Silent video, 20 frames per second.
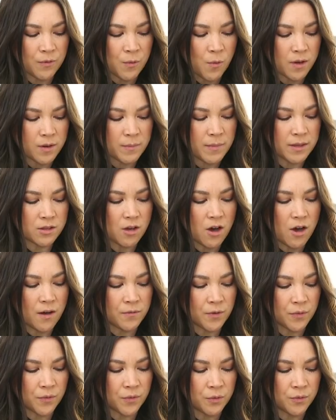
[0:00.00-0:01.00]
if you want to make the
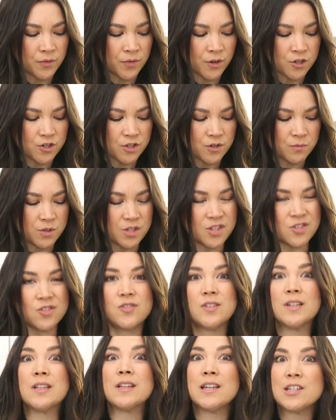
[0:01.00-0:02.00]
Hot for Food version, which
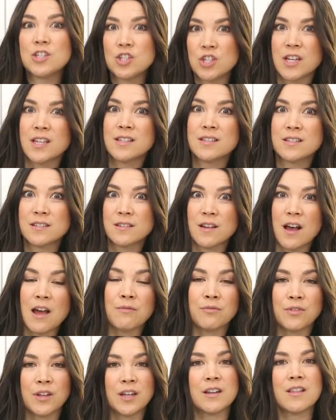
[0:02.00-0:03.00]
is delicious,
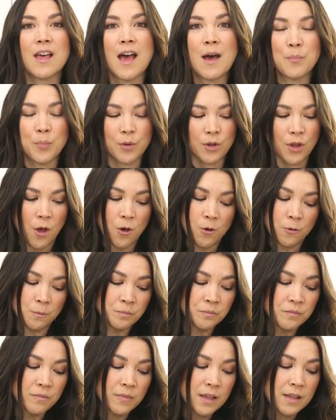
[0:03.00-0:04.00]
I've linked that below.
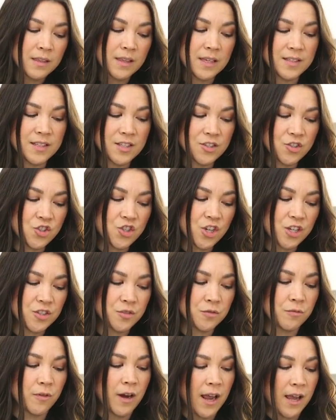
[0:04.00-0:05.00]
This is
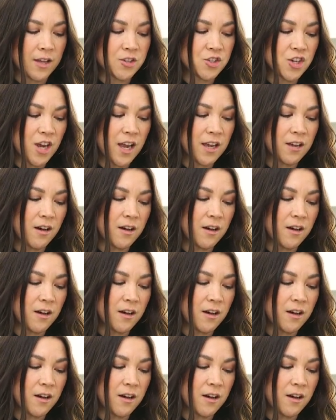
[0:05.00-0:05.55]
just ranch. I